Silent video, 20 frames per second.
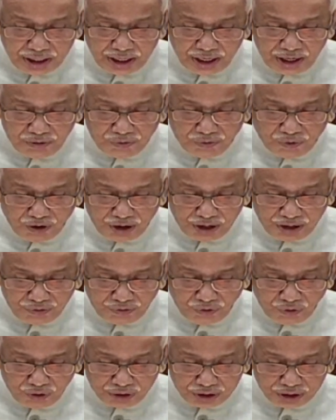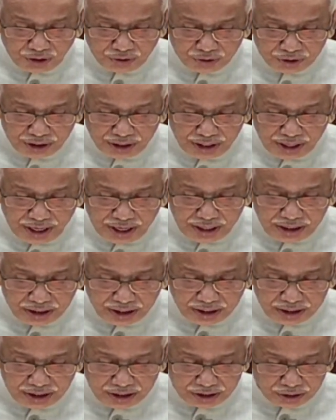in forty-four thousand eight
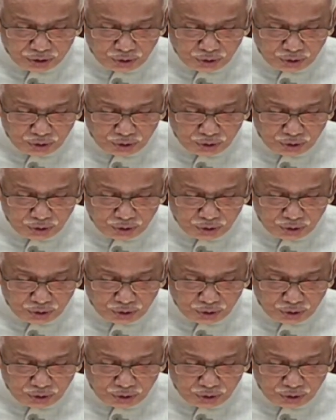hundred